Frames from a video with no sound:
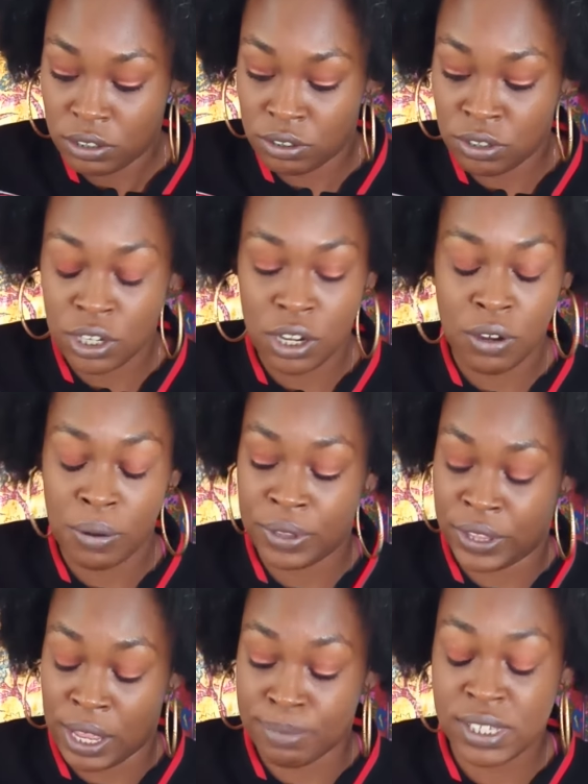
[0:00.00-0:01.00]
You
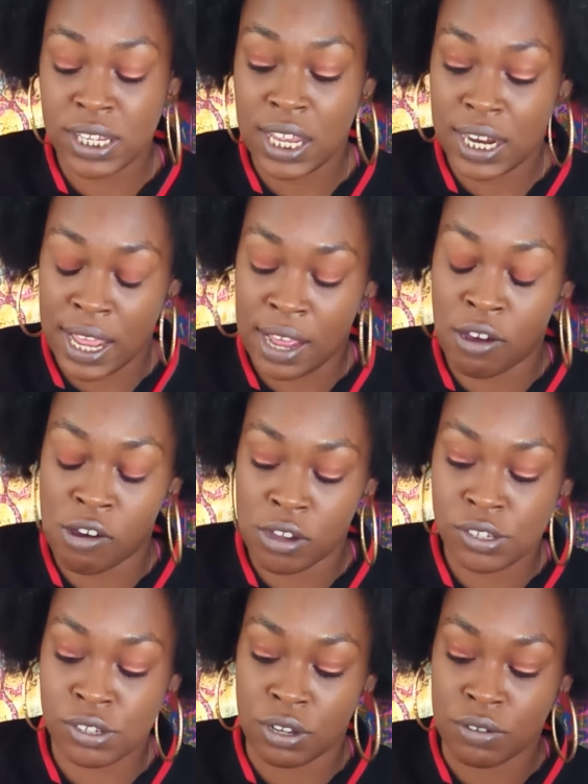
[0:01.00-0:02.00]
know, I'm seeing that
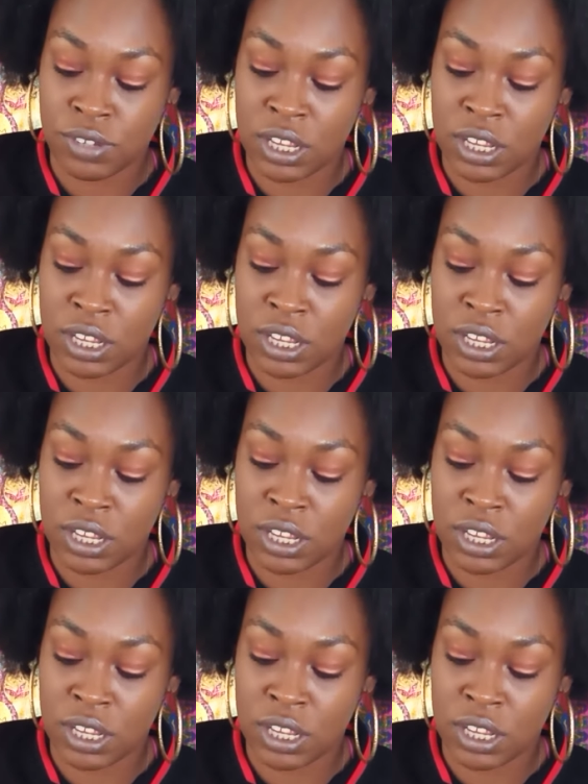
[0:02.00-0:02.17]
also.